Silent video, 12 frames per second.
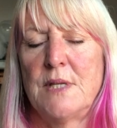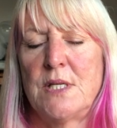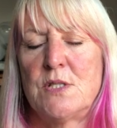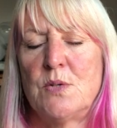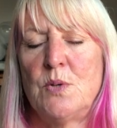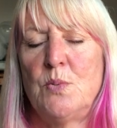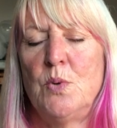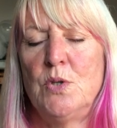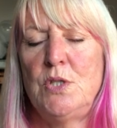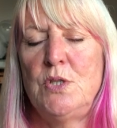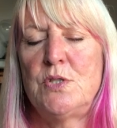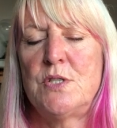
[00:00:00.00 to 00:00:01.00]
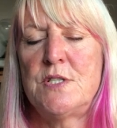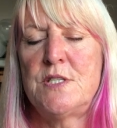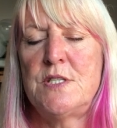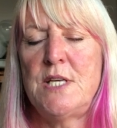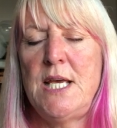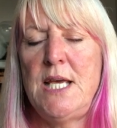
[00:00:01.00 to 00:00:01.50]
So I want you to
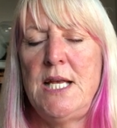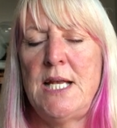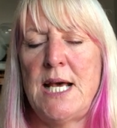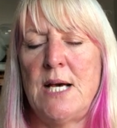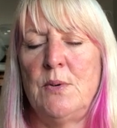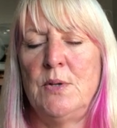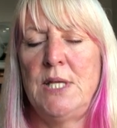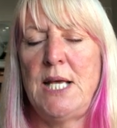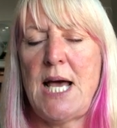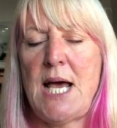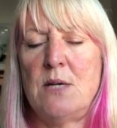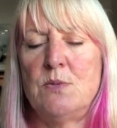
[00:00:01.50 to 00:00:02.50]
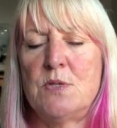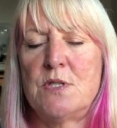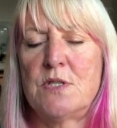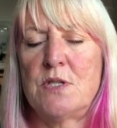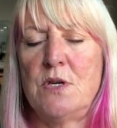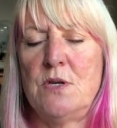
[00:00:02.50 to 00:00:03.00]
see now on the
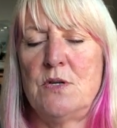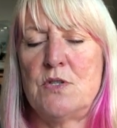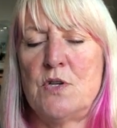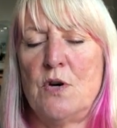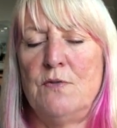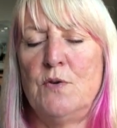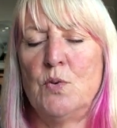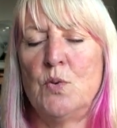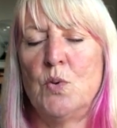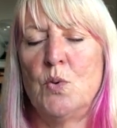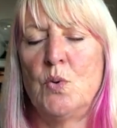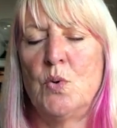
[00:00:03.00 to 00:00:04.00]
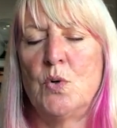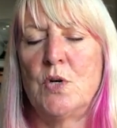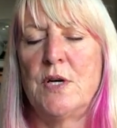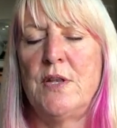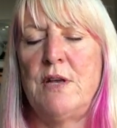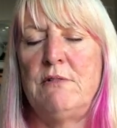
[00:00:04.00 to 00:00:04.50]
outskirts of your
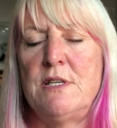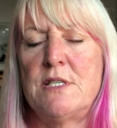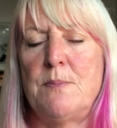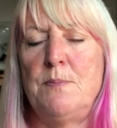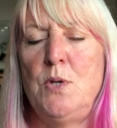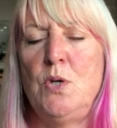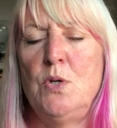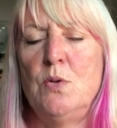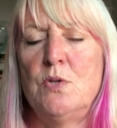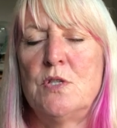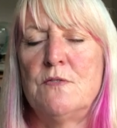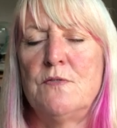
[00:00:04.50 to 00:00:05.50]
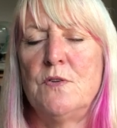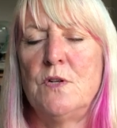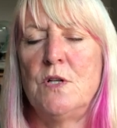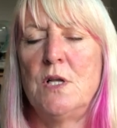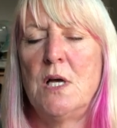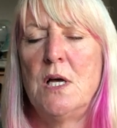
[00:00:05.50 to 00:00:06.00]
aura there is a
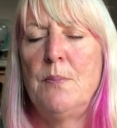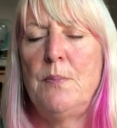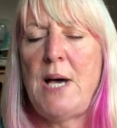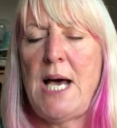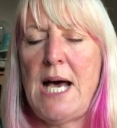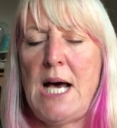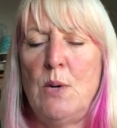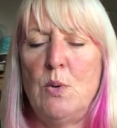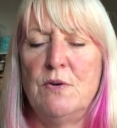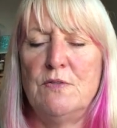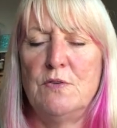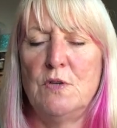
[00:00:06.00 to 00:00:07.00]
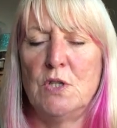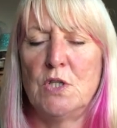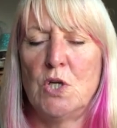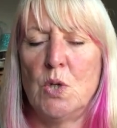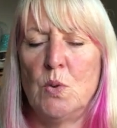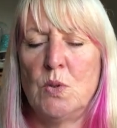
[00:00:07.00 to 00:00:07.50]
beautiful, powerful
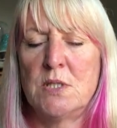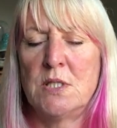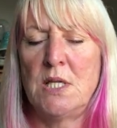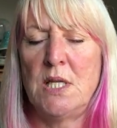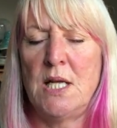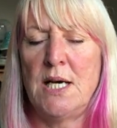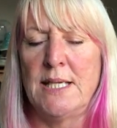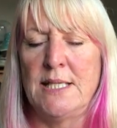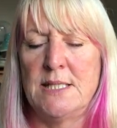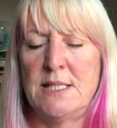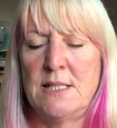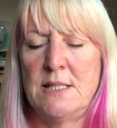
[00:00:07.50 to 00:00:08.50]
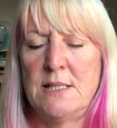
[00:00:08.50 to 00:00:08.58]
golden light